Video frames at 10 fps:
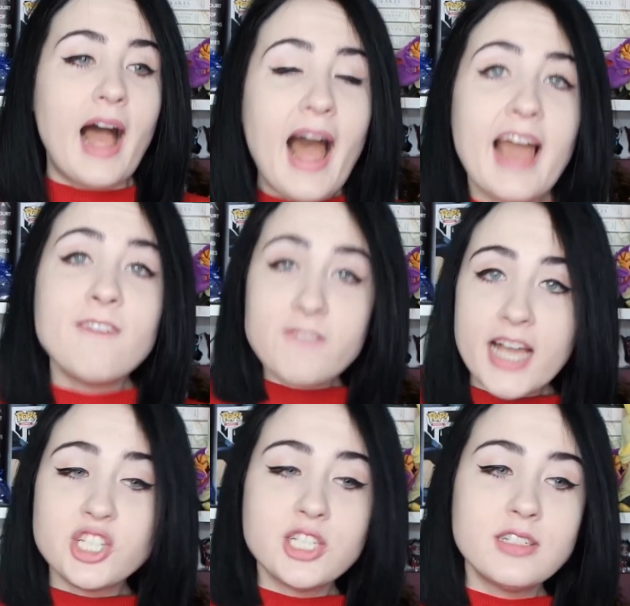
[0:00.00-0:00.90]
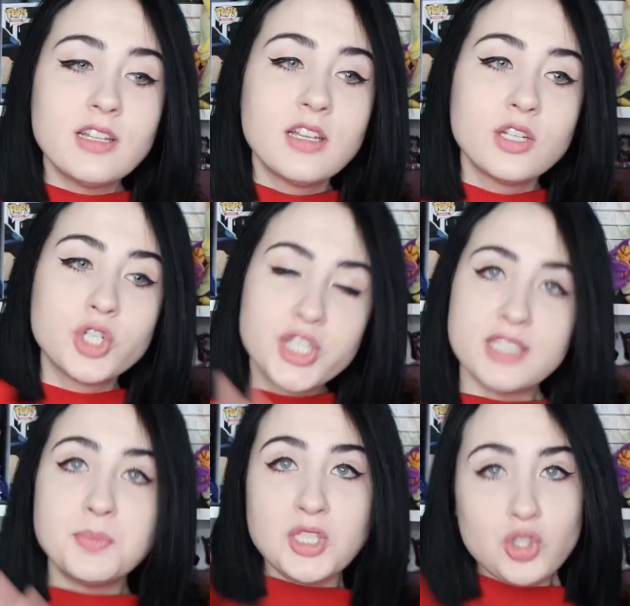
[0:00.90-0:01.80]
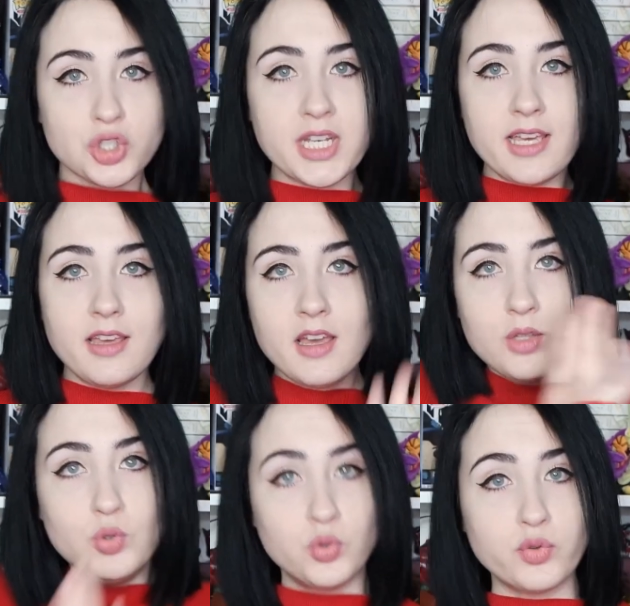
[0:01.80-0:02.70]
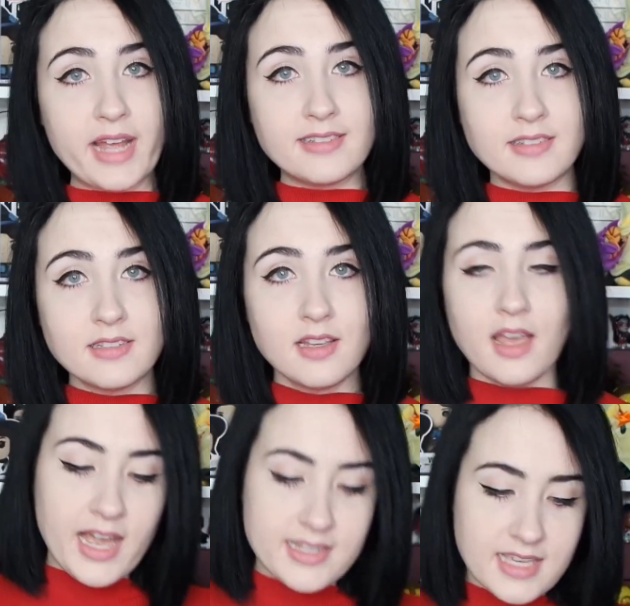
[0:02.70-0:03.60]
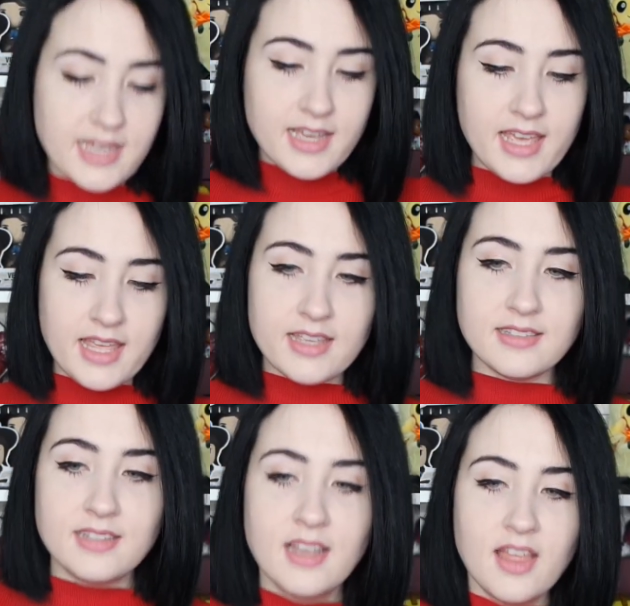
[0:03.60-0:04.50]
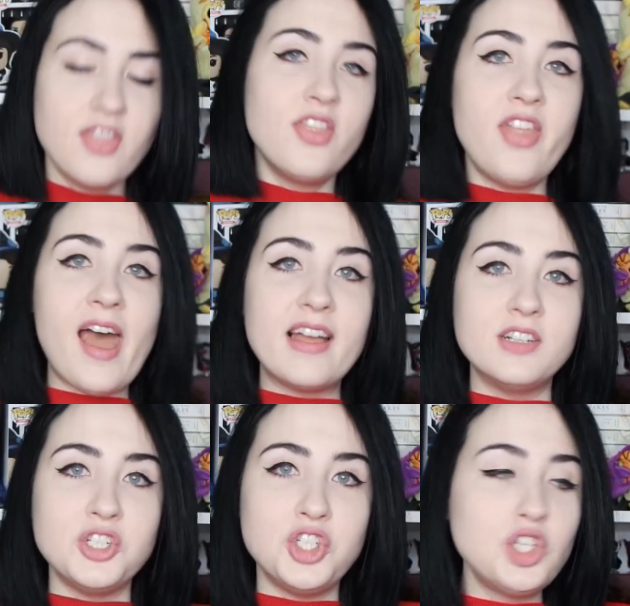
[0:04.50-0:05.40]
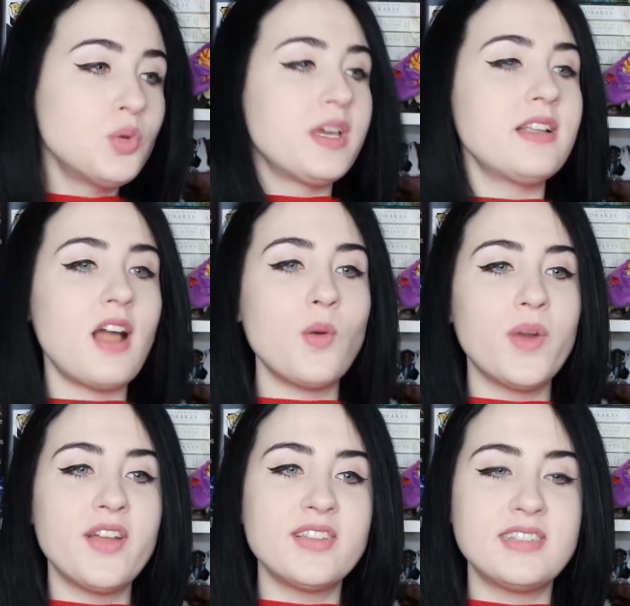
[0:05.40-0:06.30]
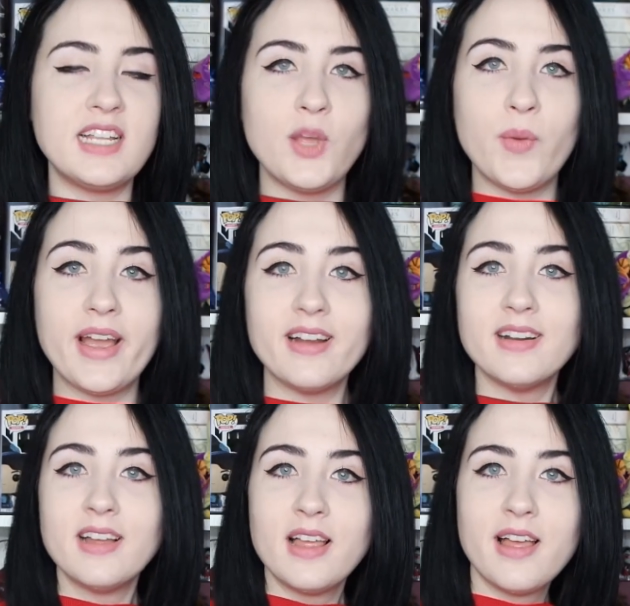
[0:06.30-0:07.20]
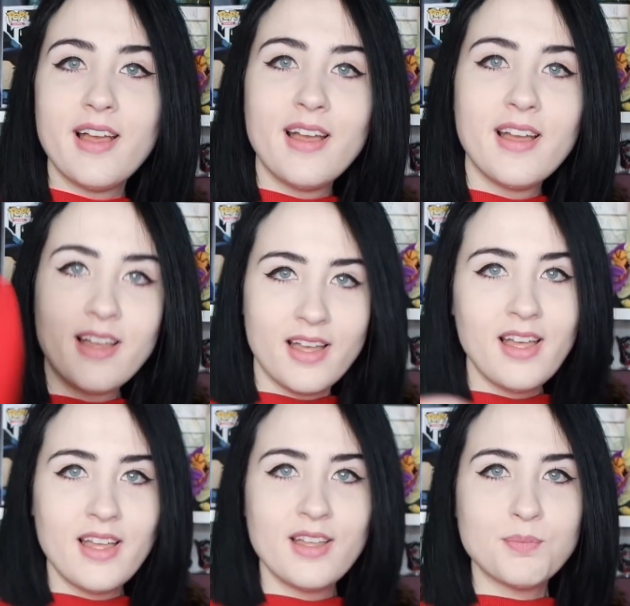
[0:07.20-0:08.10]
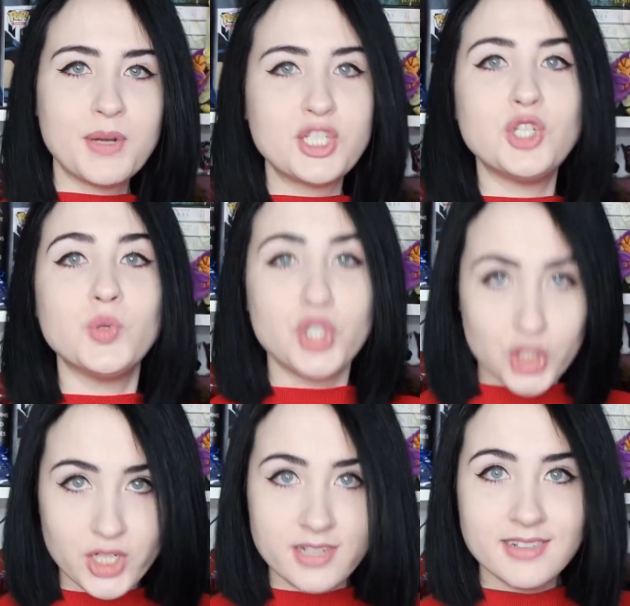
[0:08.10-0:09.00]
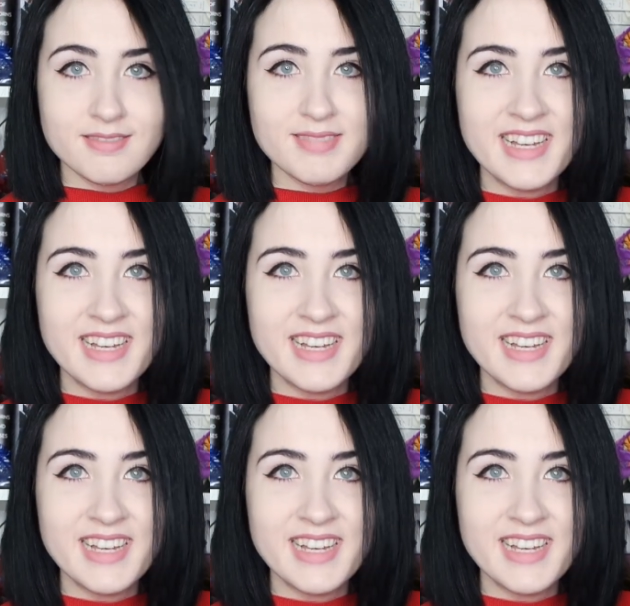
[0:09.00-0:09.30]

a high fashion Christmas tree dress. The idea is that you cannot wear this anywhere, but you should.